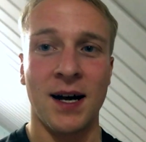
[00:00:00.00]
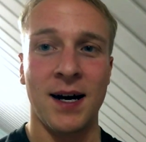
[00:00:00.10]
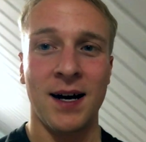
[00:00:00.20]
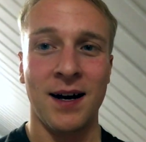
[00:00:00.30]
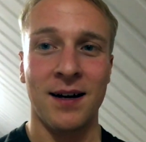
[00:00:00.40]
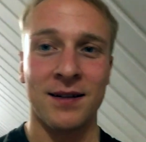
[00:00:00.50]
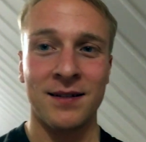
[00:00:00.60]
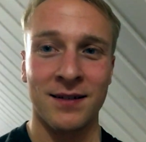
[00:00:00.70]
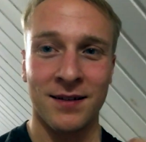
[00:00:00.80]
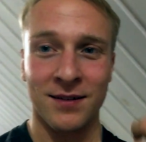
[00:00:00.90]
are
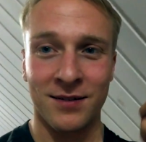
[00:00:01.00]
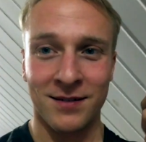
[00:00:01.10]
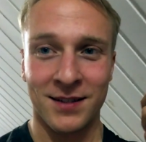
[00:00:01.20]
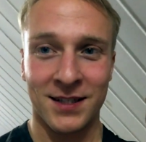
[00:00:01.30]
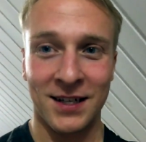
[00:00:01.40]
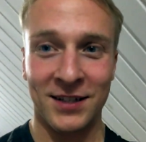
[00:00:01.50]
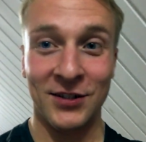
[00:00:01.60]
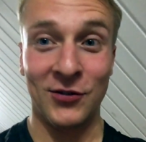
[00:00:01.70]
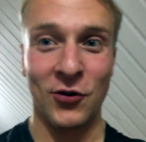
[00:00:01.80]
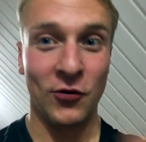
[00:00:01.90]

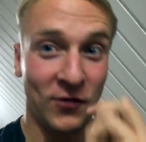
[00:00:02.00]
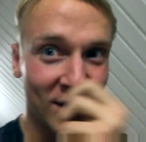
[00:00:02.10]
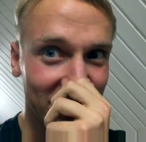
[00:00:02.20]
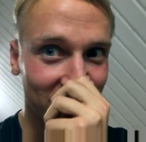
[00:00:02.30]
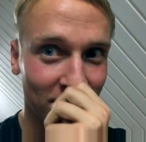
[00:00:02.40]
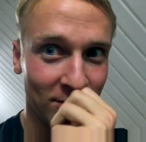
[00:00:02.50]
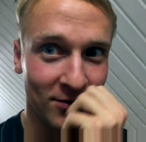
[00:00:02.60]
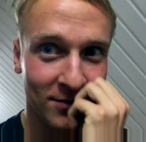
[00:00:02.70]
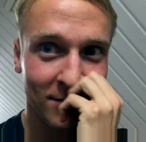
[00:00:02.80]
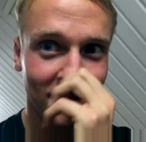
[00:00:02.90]
starting to go
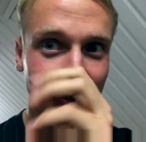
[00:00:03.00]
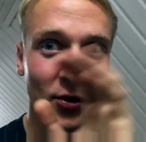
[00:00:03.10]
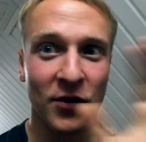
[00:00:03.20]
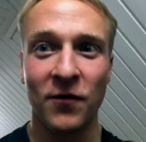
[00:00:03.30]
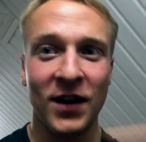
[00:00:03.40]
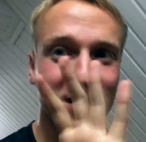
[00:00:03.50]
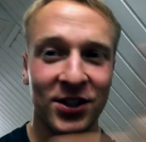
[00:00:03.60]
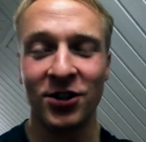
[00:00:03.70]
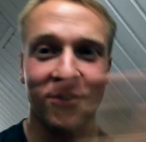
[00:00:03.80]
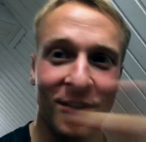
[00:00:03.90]
faster. They're going
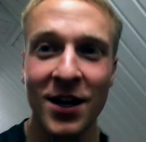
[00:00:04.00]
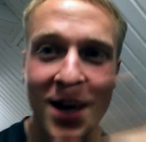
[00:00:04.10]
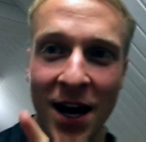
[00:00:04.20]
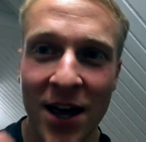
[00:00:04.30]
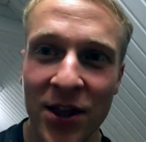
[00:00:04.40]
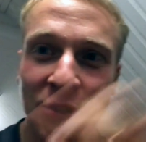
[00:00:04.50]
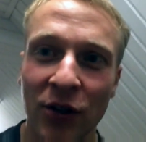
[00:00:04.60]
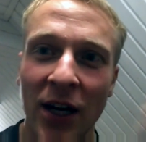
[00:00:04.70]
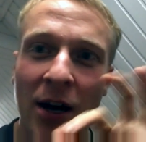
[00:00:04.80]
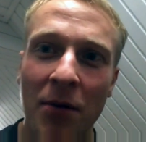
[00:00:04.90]
faster, and they're
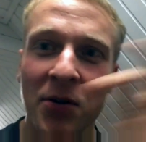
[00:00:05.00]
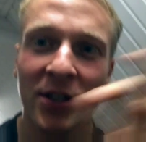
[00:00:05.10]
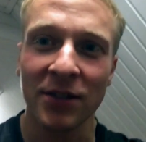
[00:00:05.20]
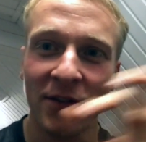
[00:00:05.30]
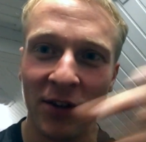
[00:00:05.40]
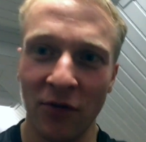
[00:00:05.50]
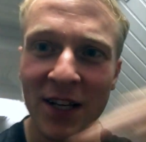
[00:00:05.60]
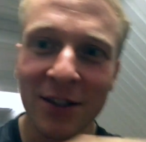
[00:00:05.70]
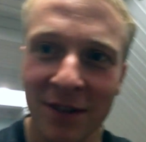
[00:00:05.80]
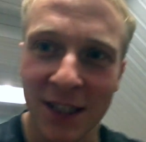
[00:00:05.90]
not harmonious with the
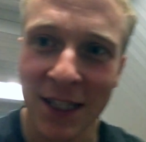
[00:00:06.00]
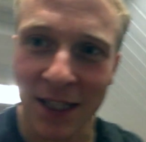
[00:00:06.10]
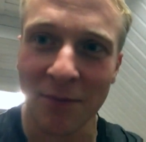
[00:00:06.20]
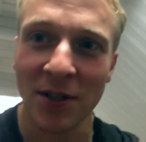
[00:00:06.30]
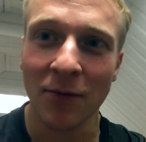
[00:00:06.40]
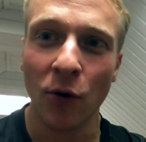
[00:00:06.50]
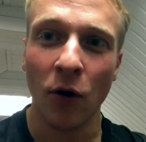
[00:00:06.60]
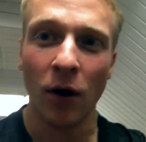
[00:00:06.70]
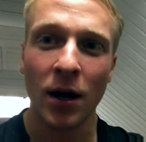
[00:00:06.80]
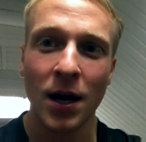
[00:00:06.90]
rest of the system
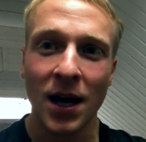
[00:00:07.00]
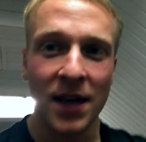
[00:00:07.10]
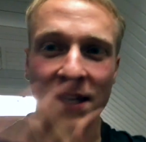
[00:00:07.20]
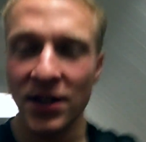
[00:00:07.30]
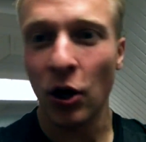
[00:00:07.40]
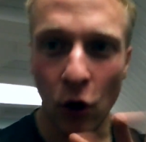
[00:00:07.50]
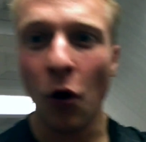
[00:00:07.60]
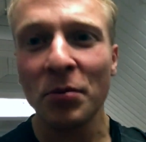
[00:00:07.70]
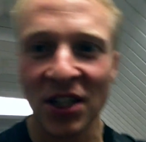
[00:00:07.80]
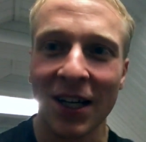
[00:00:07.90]
anymore. And then the whole
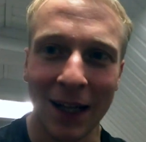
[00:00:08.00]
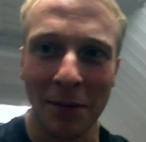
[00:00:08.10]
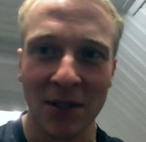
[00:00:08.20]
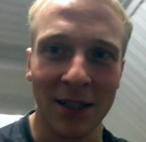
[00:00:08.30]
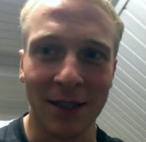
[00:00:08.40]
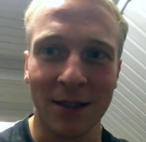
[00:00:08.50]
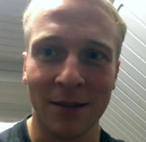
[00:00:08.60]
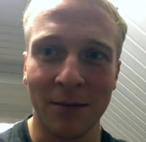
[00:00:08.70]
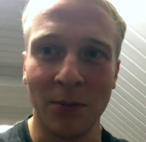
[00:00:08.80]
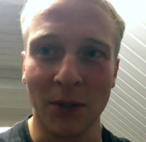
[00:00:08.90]
object
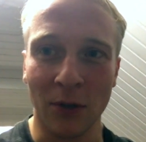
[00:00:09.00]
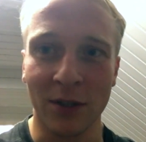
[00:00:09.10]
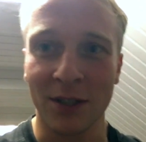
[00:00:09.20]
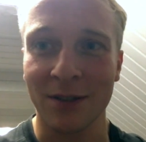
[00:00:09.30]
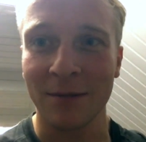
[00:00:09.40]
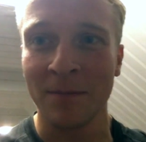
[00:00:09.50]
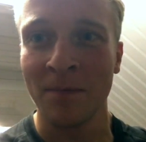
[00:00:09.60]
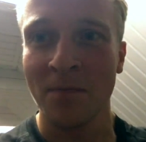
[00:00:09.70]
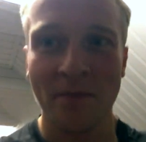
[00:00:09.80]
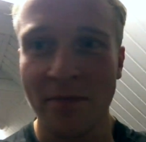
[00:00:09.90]
collapses because
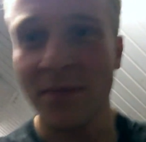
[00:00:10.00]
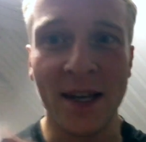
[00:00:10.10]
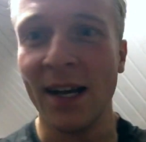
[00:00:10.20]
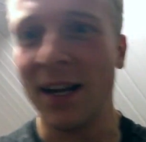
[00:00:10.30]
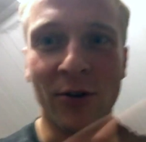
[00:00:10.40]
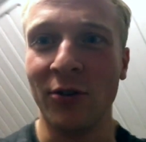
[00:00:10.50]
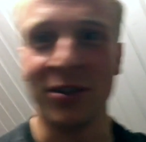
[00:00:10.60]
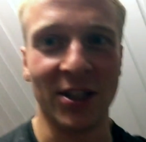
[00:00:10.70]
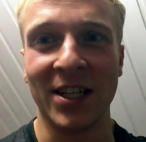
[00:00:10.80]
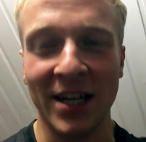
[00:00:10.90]
they are all
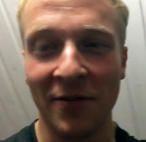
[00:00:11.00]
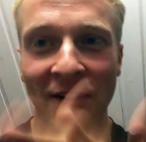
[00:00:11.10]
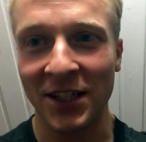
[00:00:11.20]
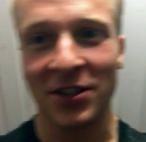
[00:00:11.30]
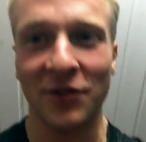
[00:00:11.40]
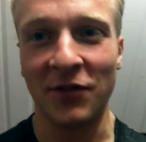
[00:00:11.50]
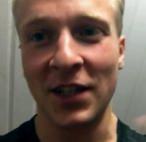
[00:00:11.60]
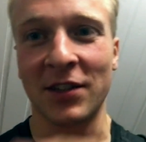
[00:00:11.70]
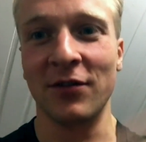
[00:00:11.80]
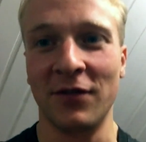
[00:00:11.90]
just getting faster and
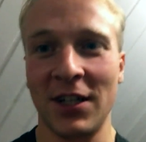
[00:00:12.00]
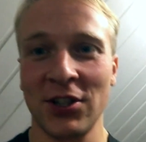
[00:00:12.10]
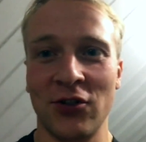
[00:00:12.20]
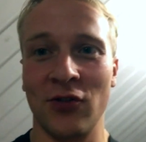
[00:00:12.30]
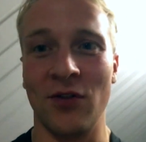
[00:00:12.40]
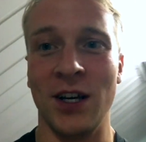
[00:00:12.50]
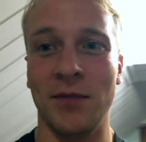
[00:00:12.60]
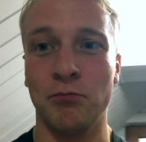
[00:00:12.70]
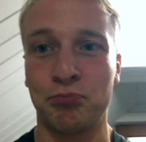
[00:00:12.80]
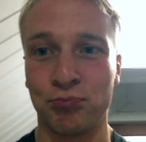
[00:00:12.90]
faster and faster,
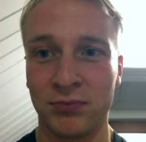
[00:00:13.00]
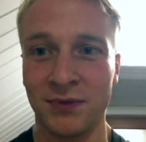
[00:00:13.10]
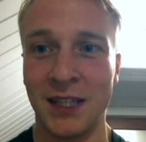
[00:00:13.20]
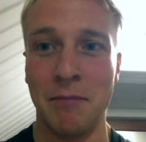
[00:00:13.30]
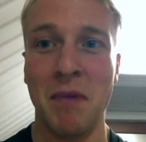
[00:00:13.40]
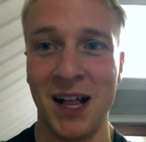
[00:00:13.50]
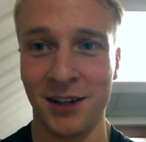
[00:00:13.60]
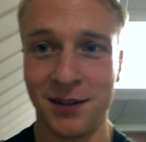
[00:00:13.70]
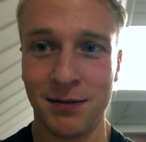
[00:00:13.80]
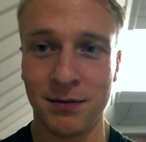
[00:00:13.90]
and they
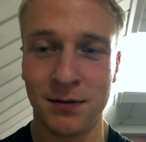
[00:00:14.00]
melt.